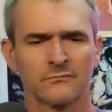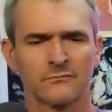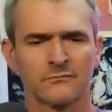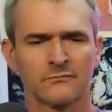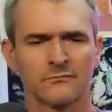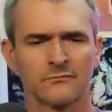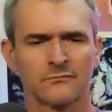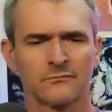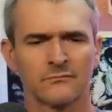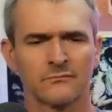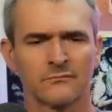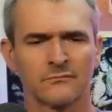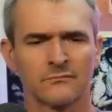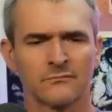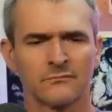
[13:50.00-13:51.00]

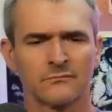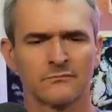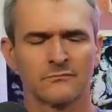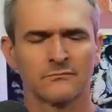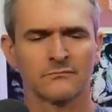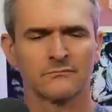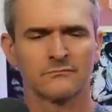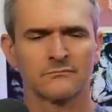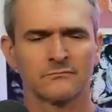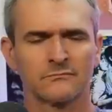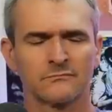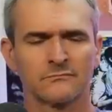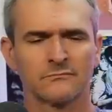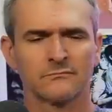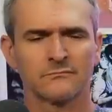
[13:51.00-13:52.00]

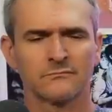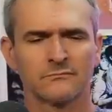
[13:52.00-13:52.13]
(not speaking)